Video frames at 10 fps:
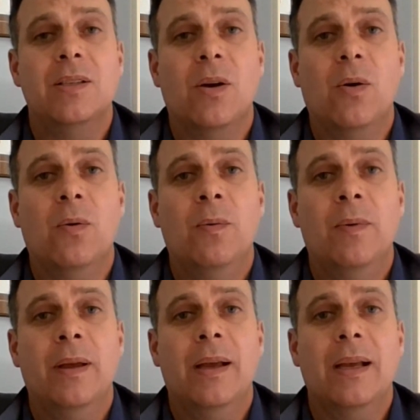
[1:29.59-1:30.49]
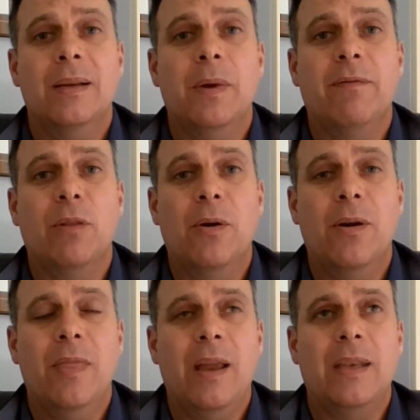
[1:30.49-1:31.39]
So we've
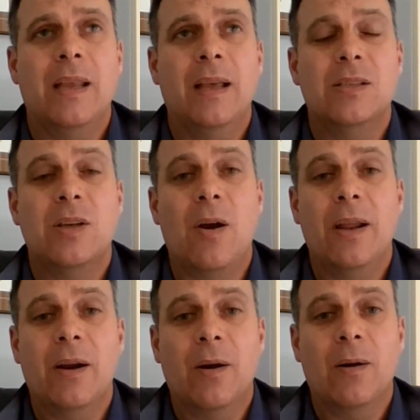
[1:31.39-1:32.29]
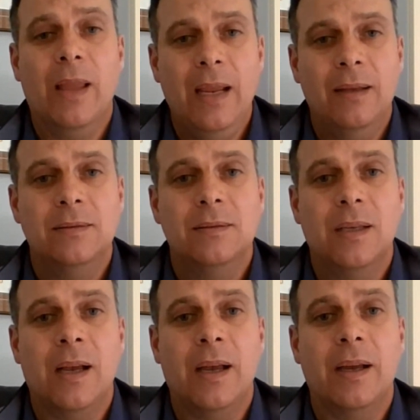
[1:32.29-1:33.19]
learned that starting early,
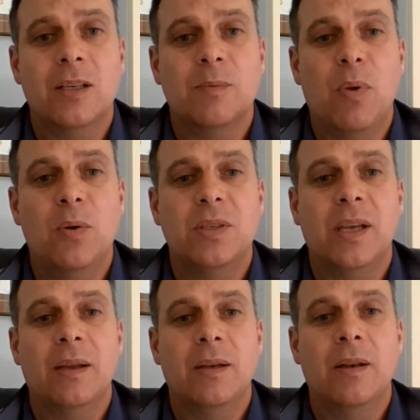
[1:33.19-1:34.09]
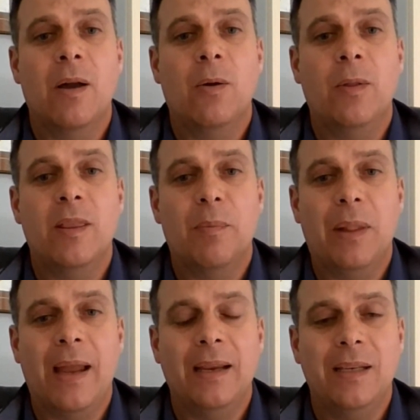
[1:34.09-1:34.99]
exposing not only the
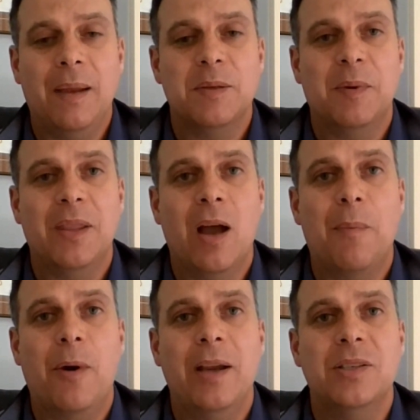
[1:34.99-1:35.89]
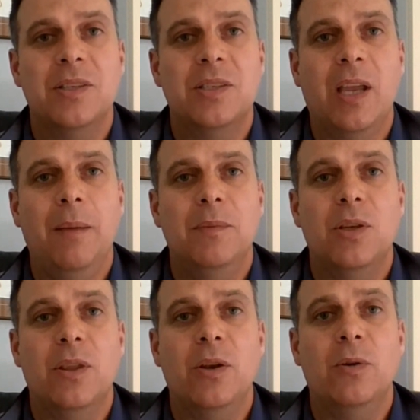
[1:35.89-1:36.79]
planning teams, but the operations team
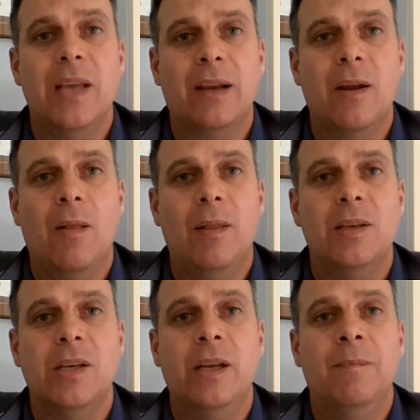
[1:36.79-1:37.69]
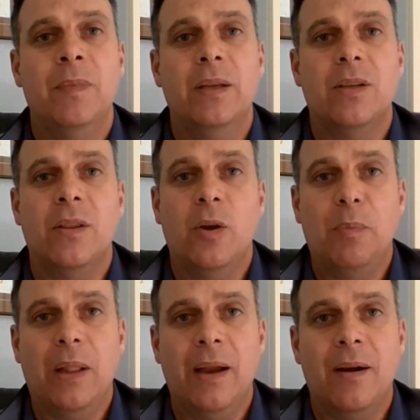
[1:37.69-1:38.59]
to the new technology, to the
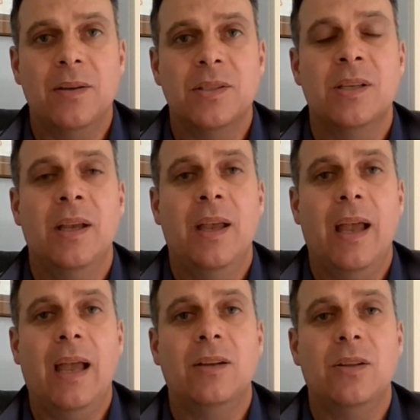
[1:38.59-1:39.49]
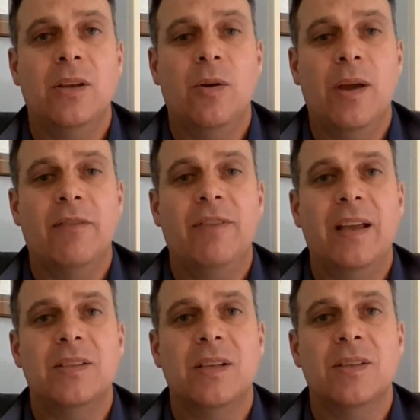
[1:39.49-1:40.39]
new players, and to the new
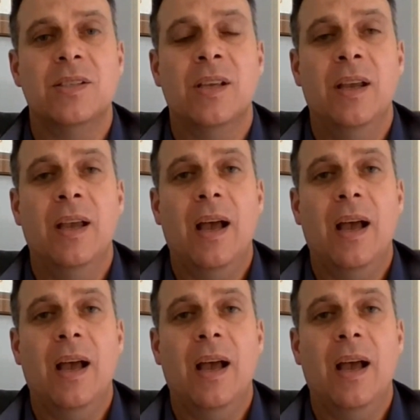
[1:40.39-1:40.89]
interfaces